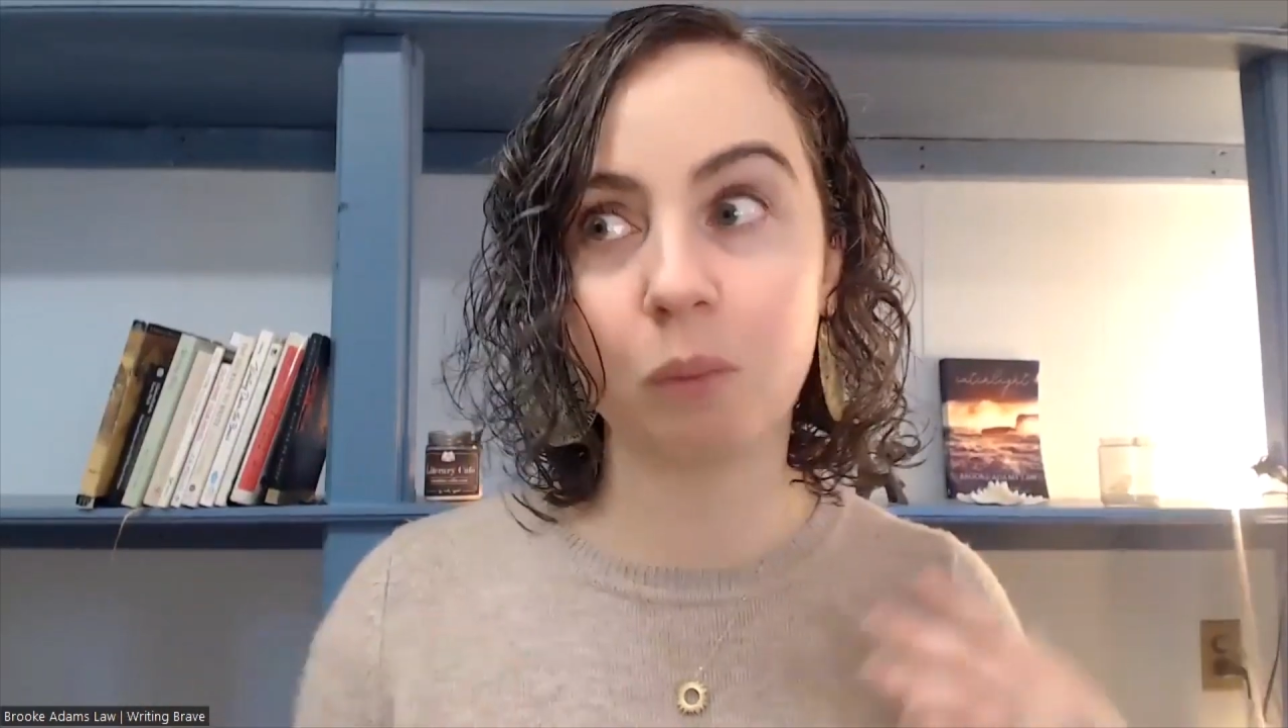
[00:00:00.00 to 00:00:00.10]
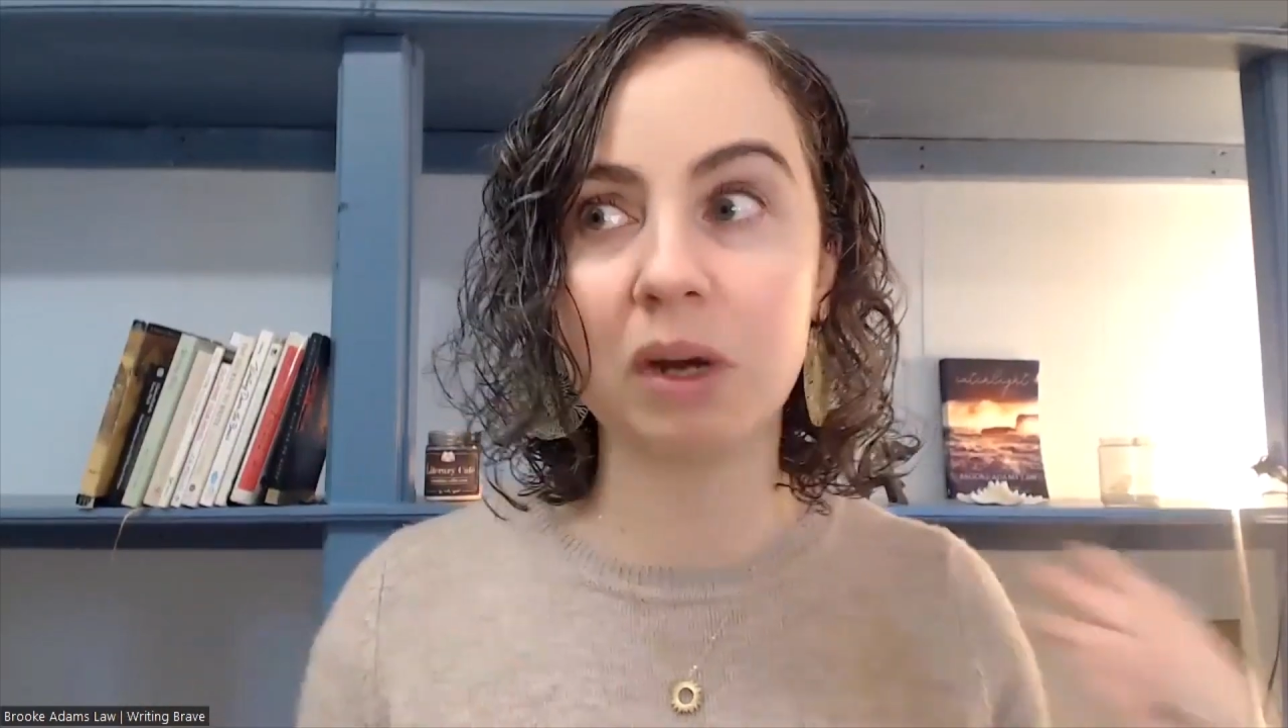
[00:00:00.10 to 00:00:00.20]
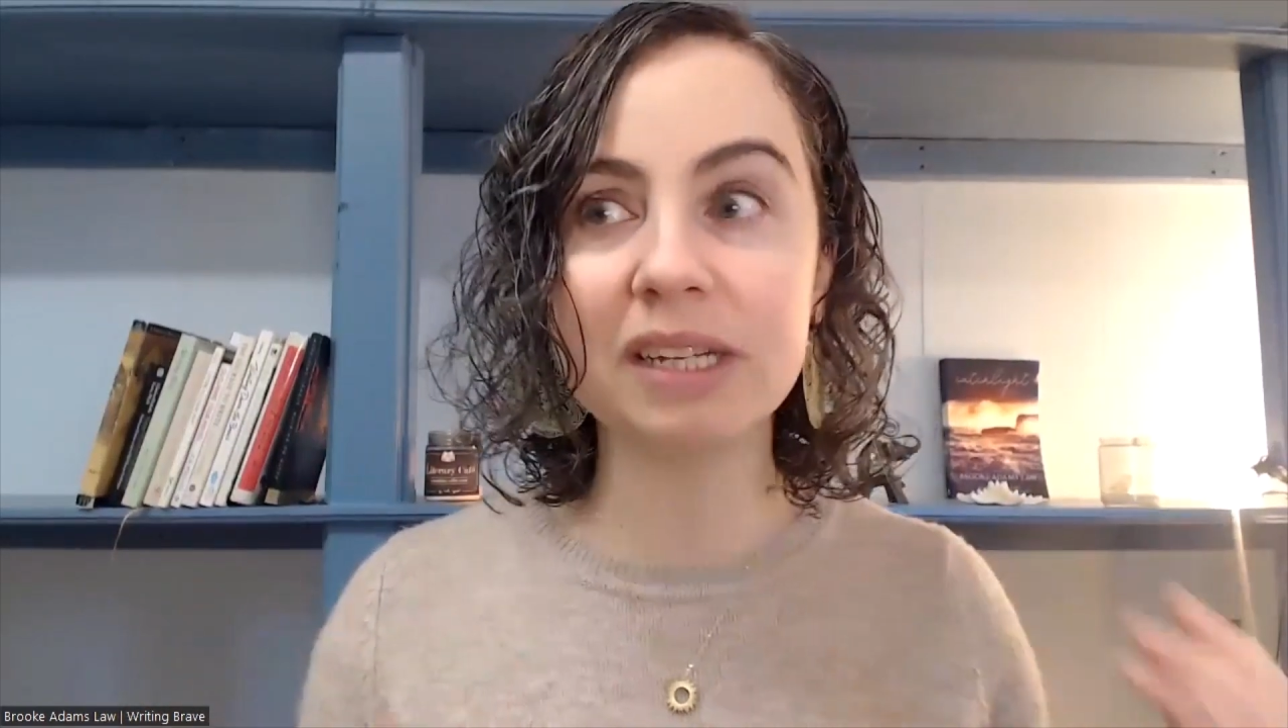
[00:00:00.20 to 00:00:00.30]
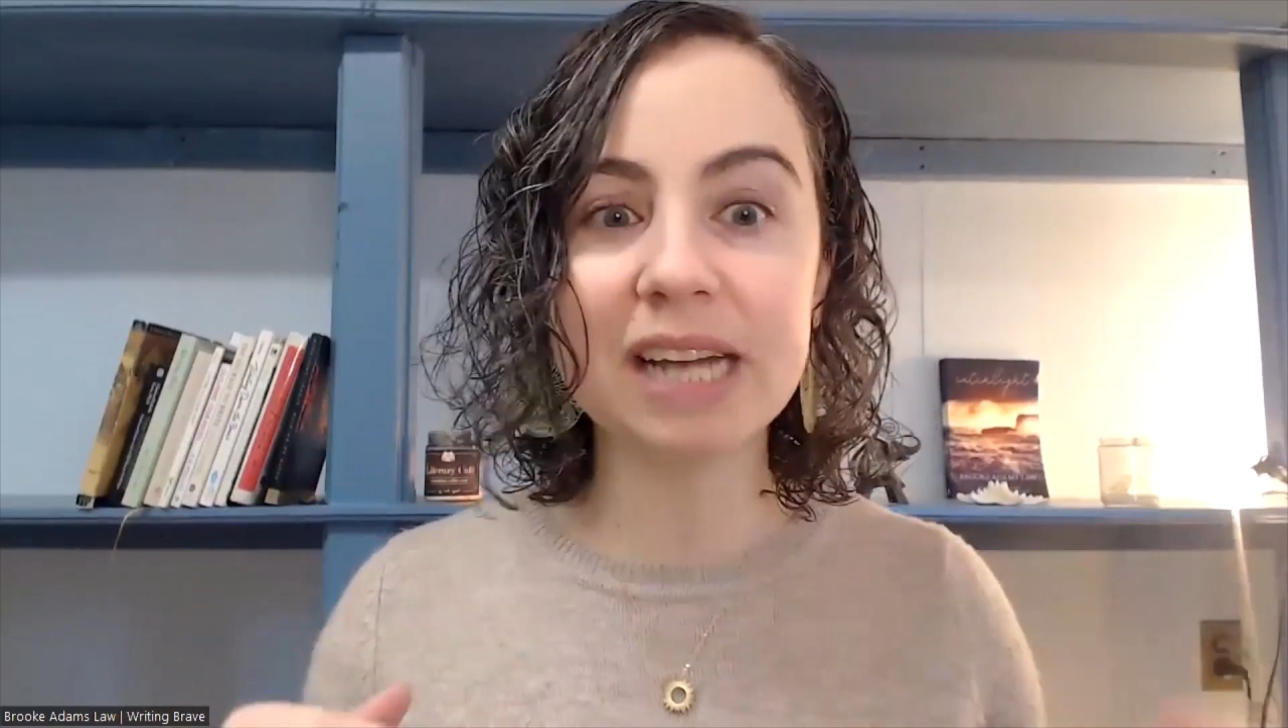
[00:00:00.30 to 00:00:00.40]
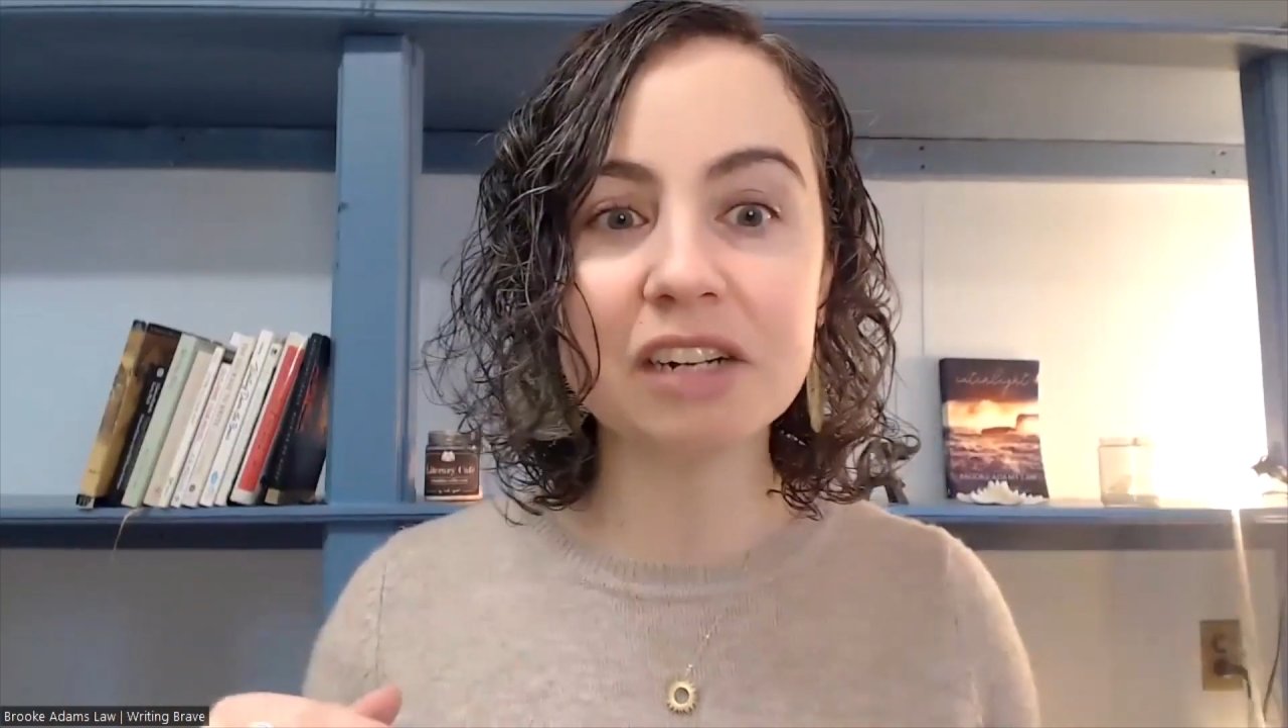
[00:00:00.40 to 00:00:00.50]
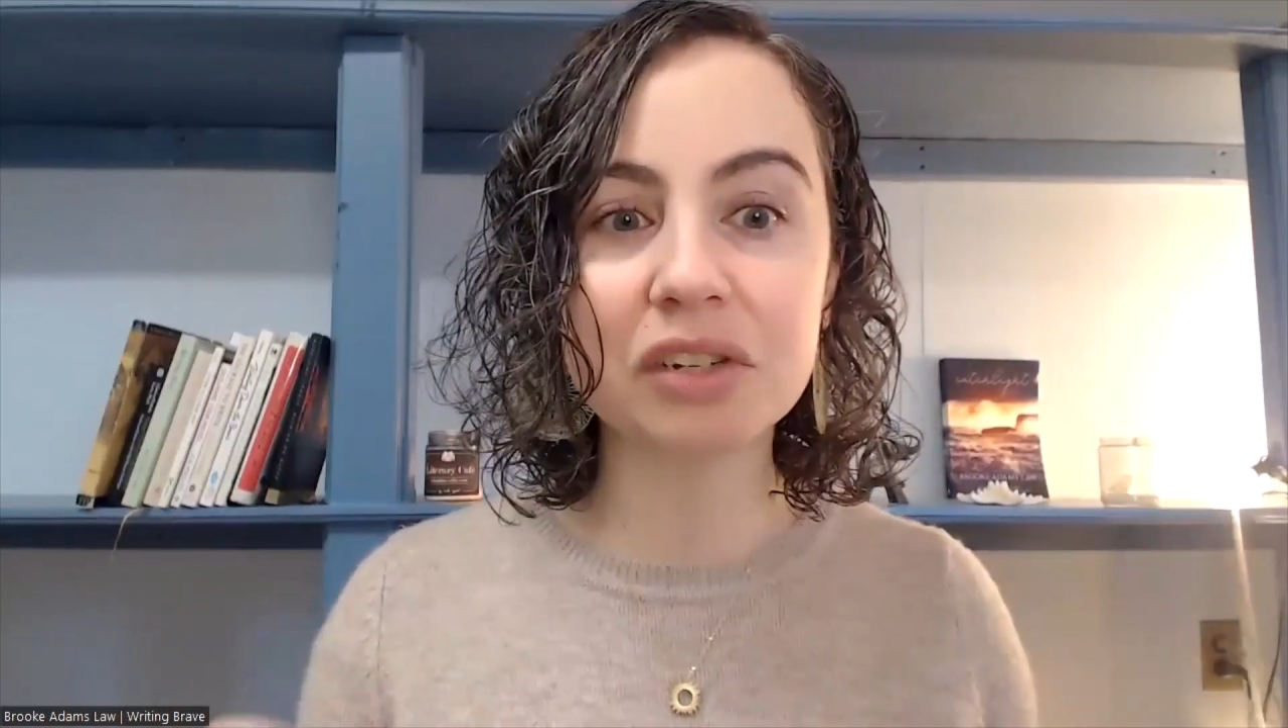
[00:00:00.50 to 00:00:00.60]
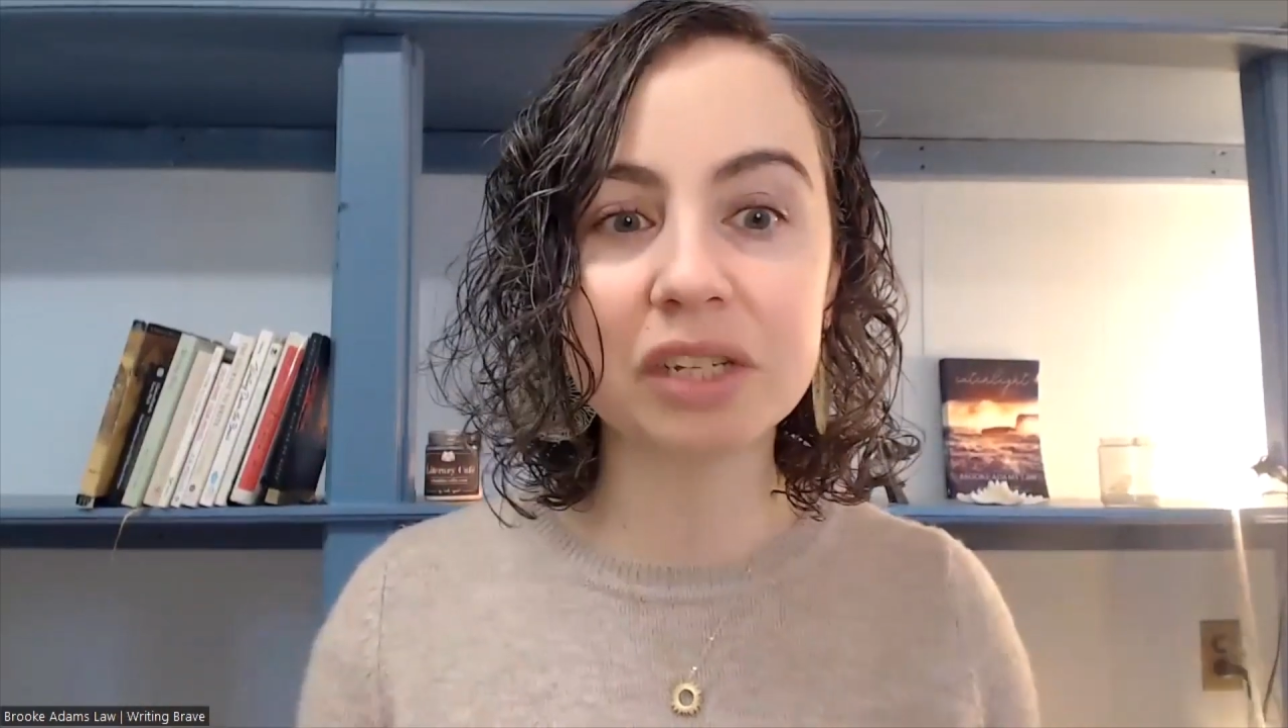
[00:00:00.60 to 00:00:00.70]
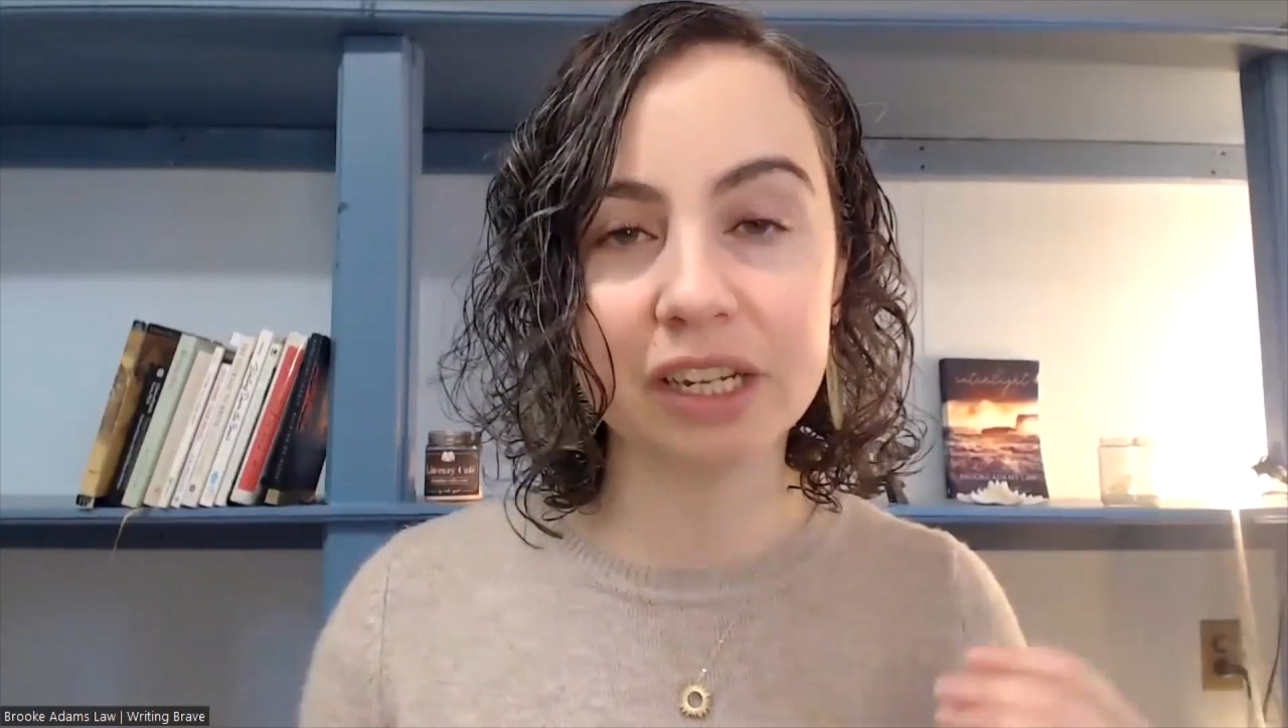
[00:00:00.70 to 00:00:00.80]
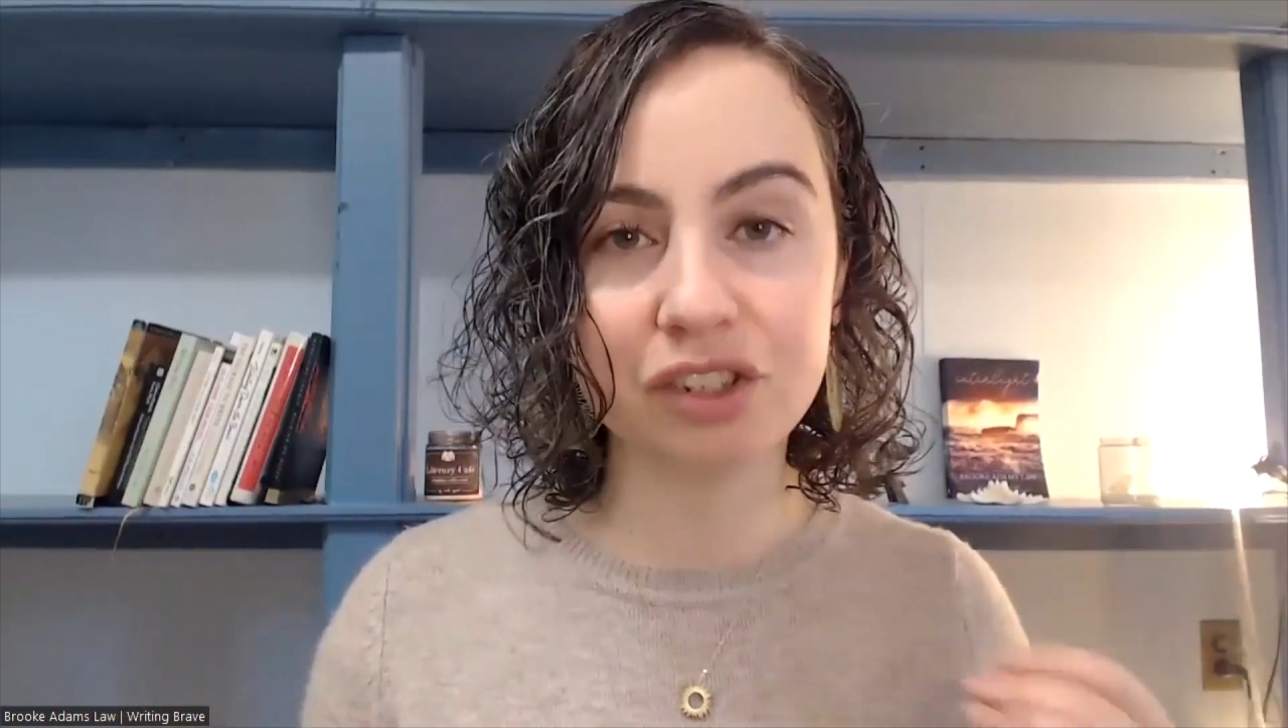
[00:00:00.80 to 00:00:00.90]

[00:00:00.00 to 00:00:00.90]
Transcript: what's actually